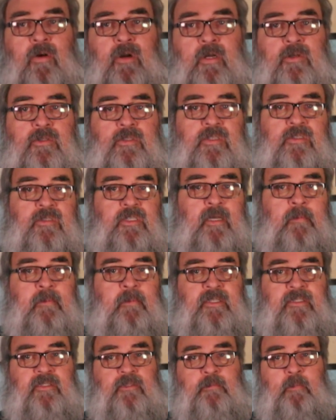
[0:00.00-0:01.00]
goes to see
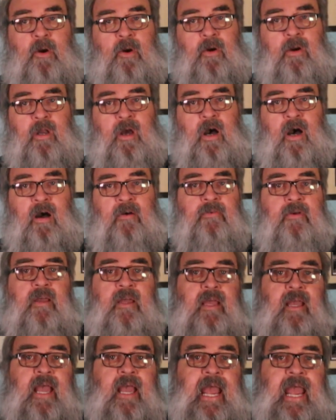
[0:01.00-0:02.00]
Mrs. Bergdorf,
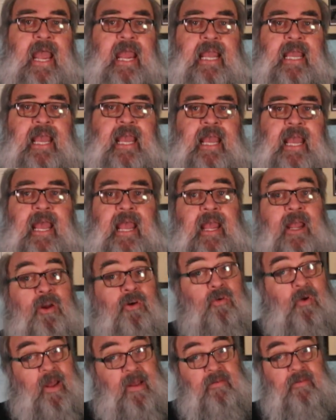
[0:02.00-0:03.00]
aka
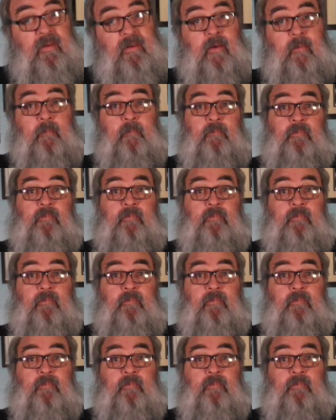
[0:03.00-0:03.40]
Gracie.